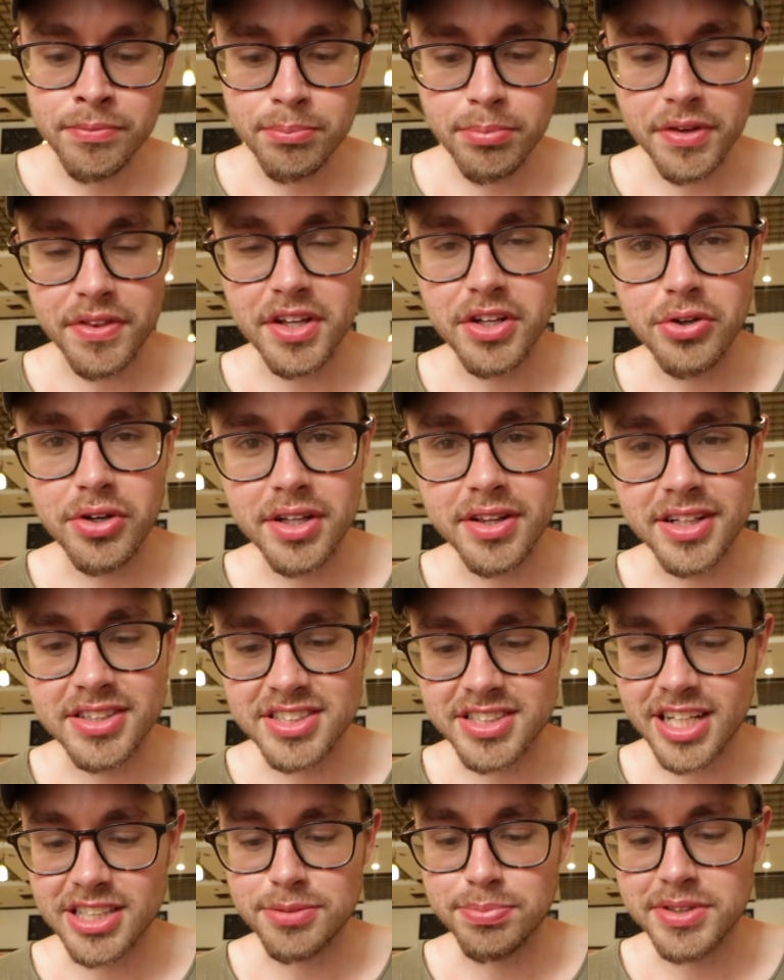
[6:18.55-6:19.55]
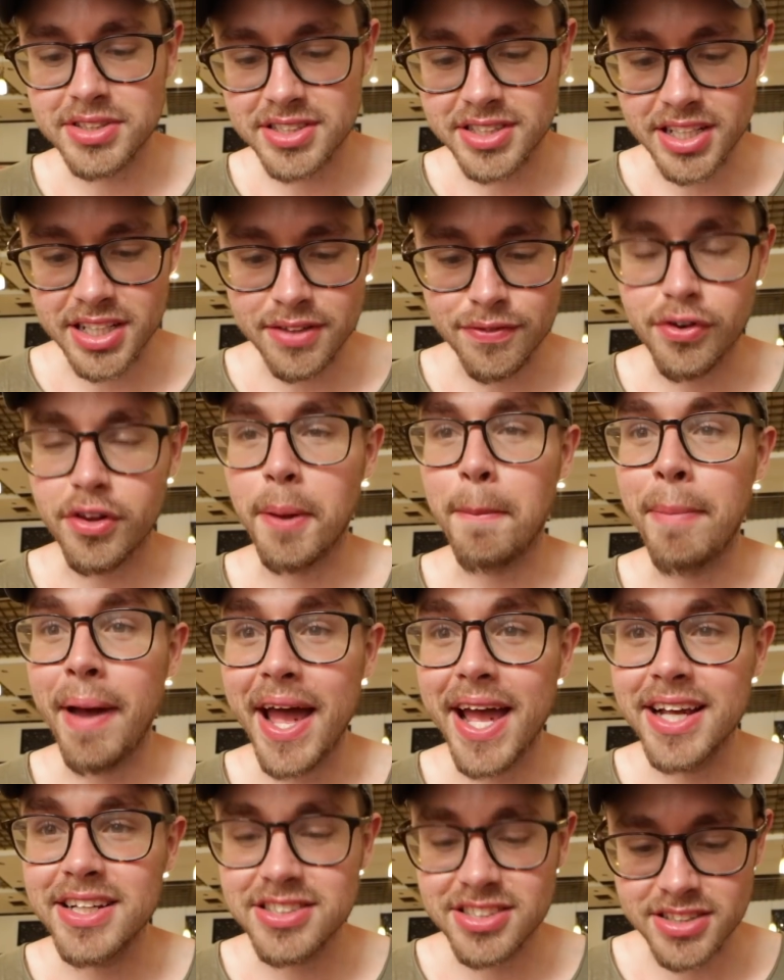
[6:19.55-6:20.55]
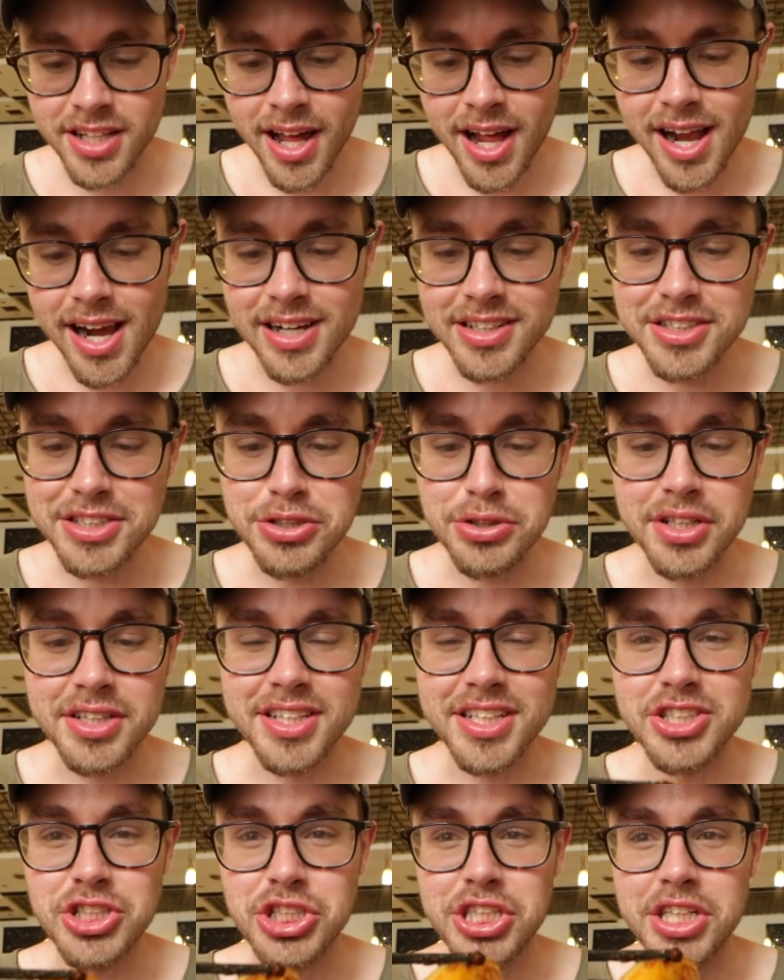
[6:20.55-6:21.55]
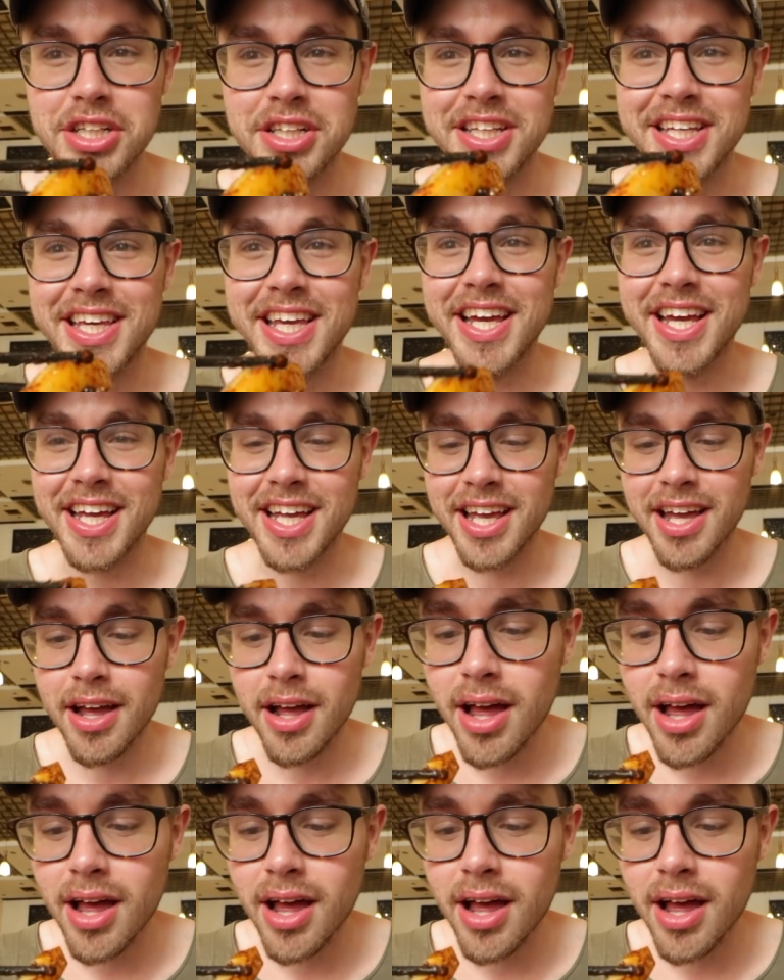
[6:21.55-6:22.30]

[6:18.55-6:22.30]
But then you get the sesame seed for the paste, and you get the chili kick.